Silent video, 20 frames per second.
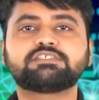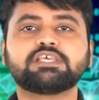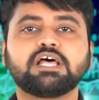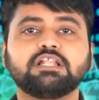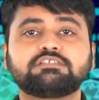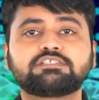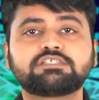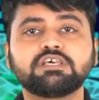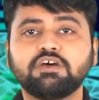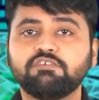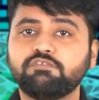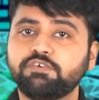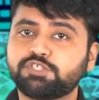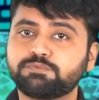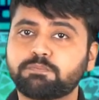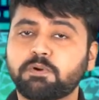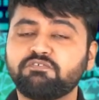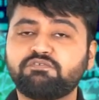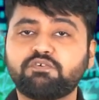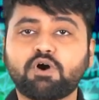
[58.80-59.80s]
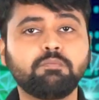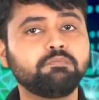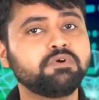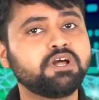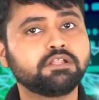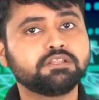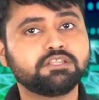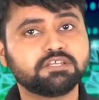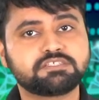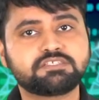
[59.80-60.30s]
cells which perform
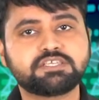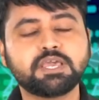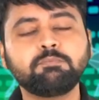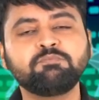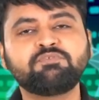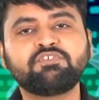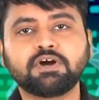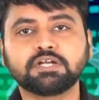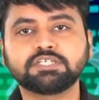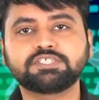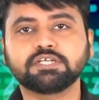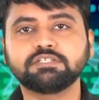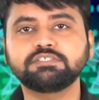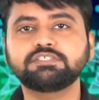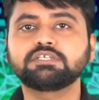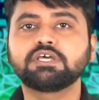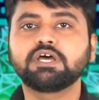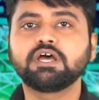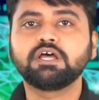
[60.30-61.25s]
the same functions,